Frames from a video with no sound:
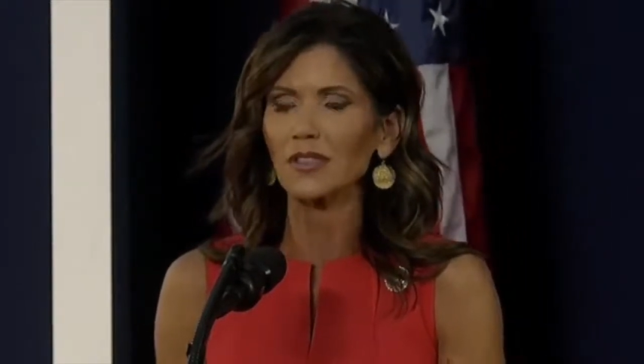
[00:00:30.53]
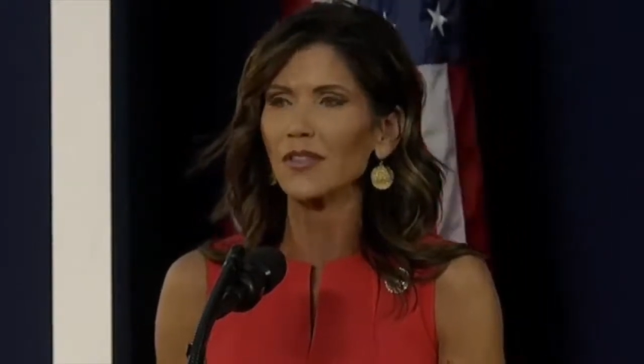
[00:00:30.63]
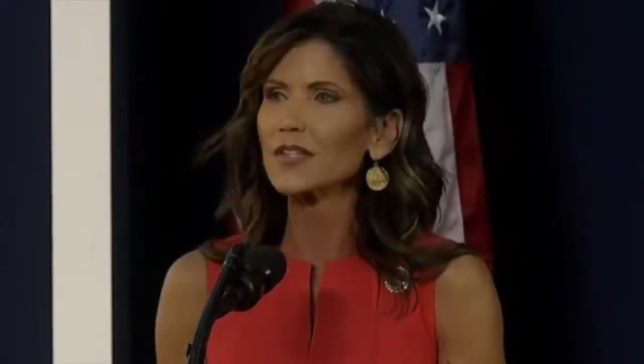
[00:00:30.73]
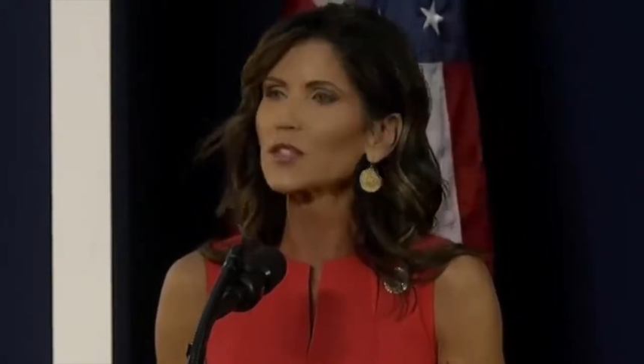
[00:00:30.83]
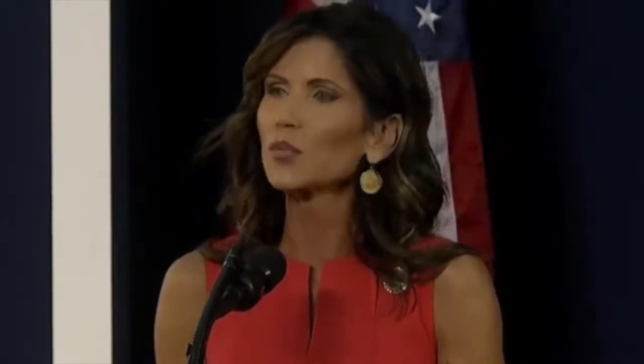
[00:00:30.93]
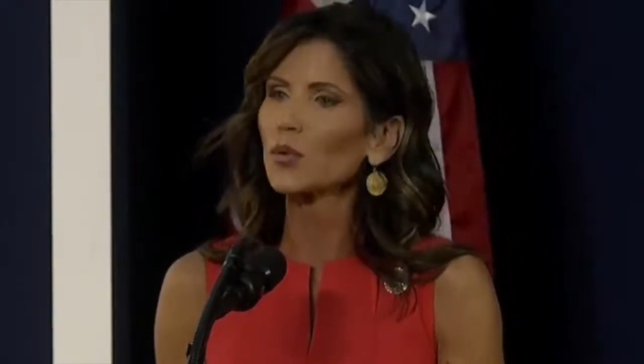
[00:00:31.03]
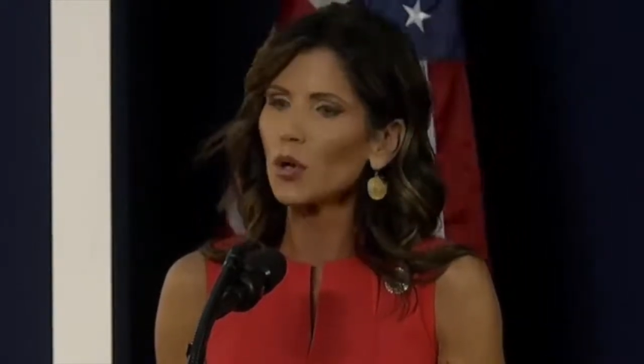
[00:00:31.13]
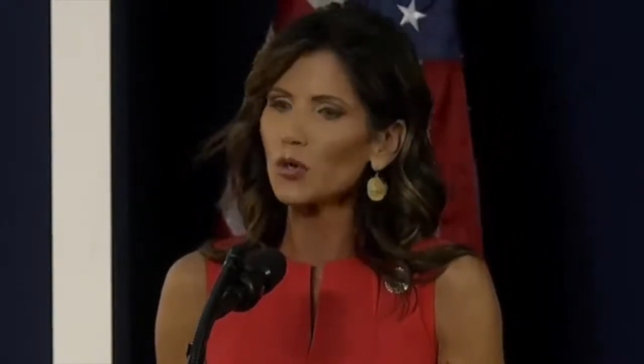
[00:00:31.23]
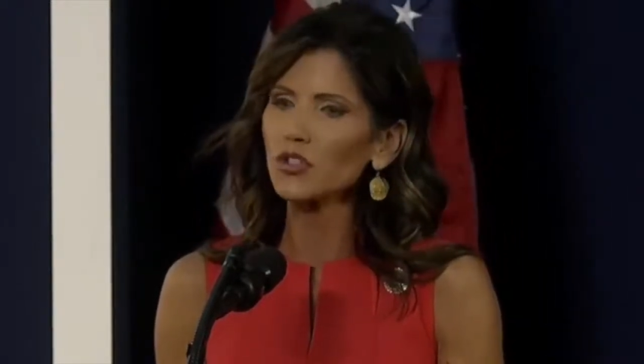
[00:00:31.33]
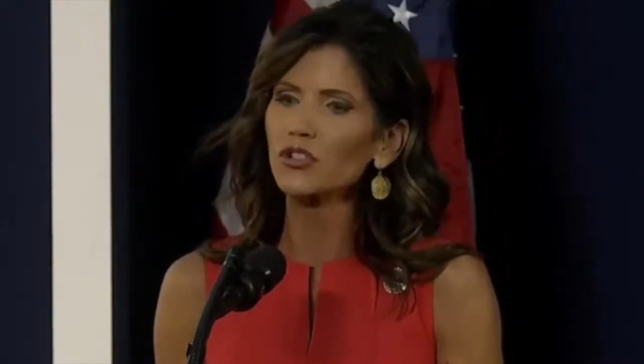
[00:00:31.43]
This
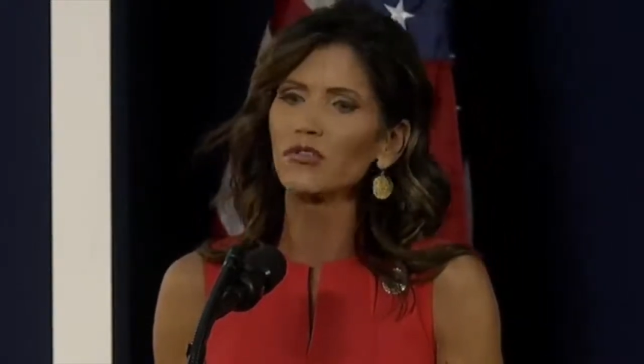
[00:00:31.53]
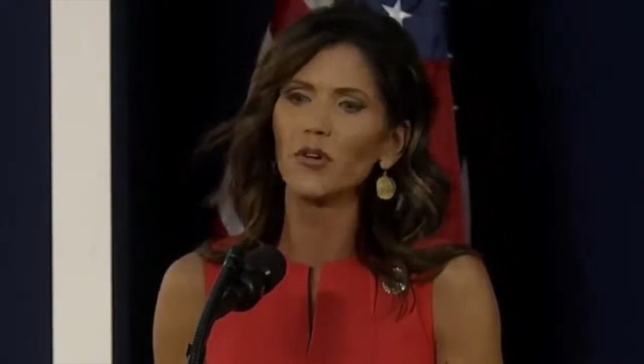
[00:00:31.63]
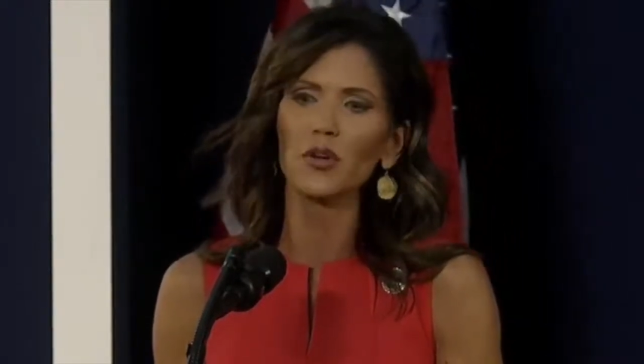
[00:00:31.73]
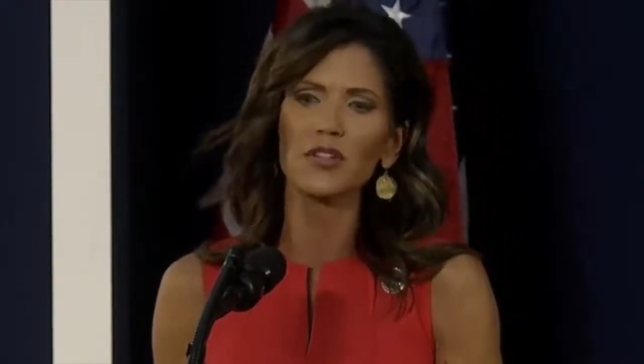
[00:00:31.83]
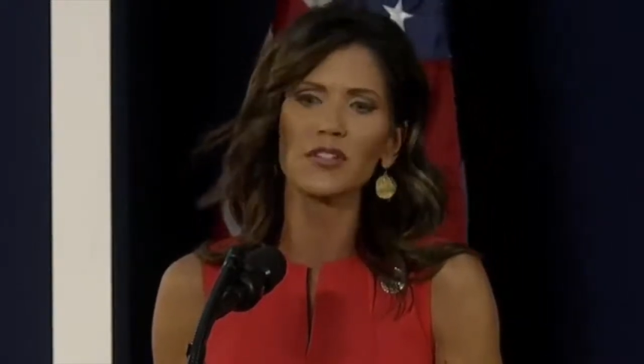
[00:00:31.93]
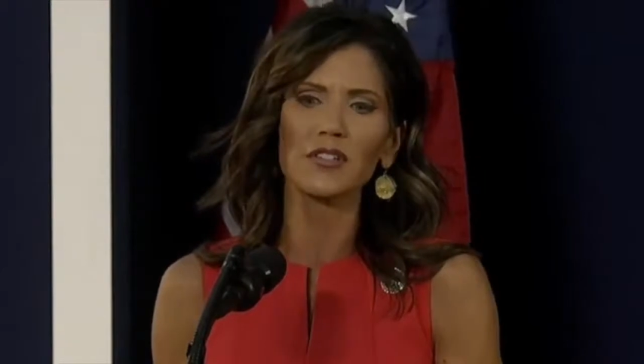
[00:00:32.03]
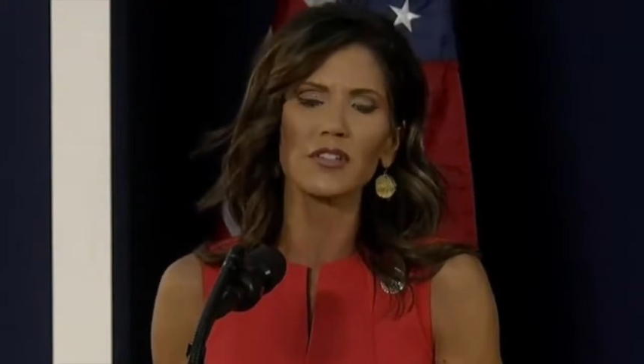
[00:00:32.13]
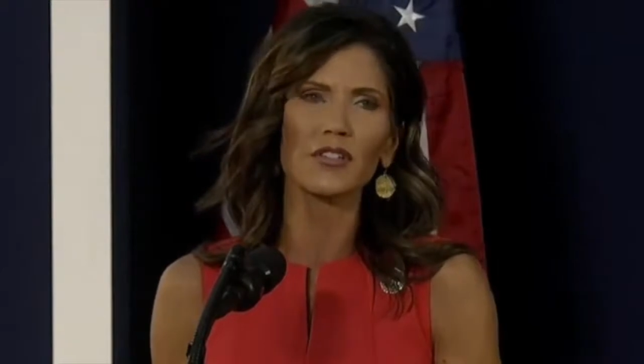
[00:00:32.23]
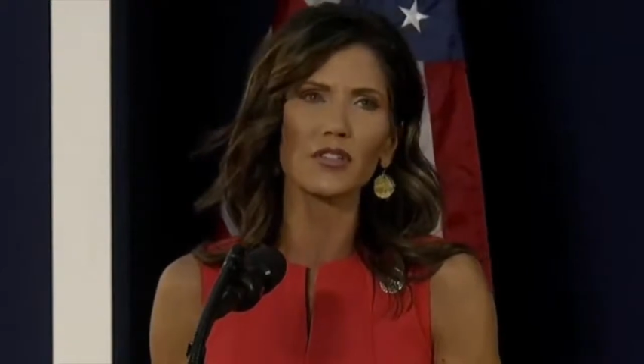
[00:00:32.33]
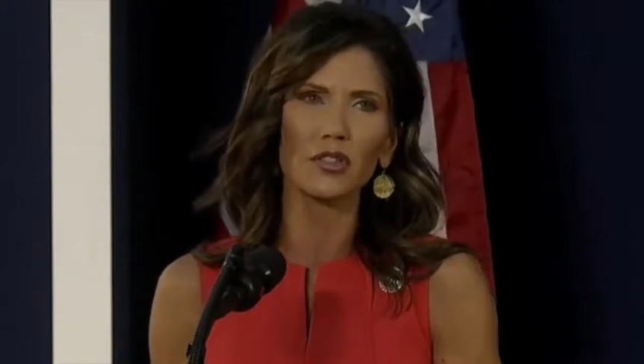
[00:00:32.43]
approach focuses
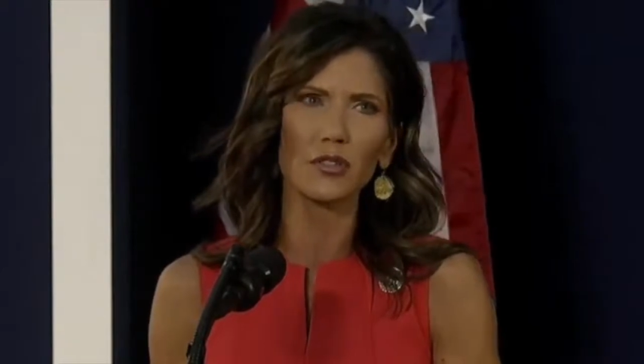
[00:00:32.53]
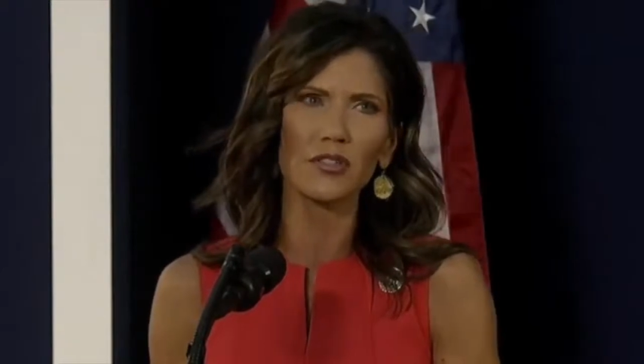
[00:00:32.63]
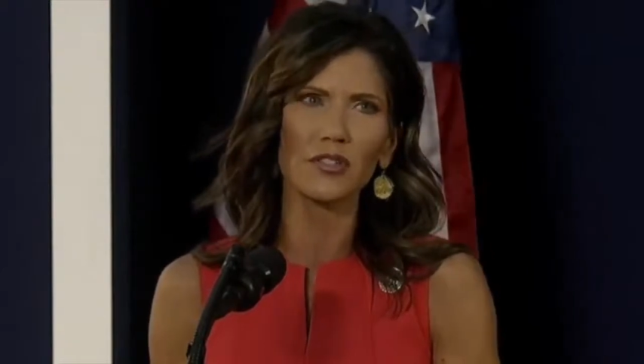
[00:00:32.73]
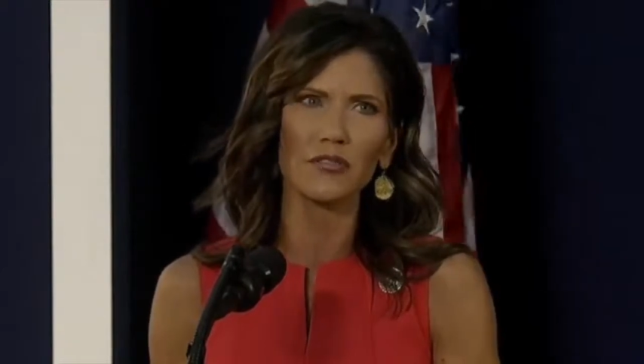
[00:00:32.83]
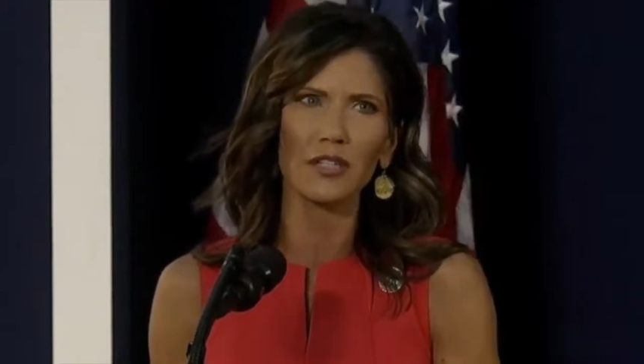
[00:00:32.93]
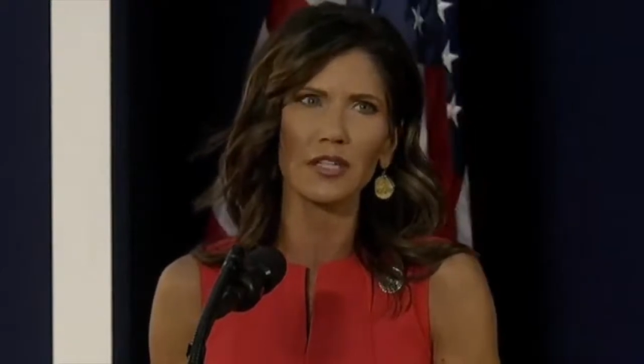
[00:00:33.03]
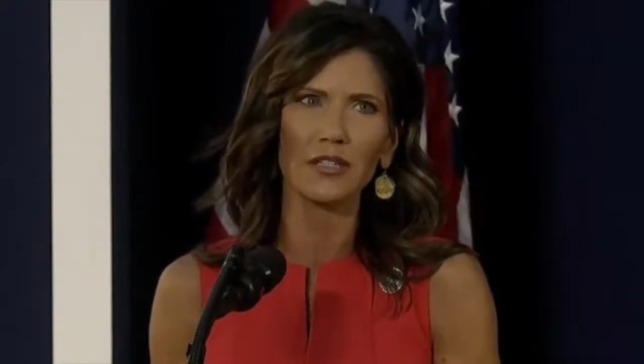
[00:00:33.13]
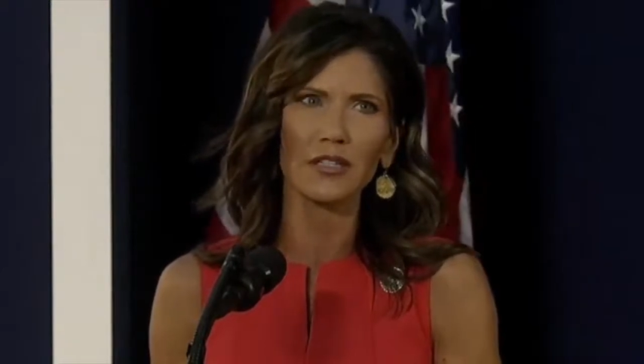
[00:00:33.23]
exclusively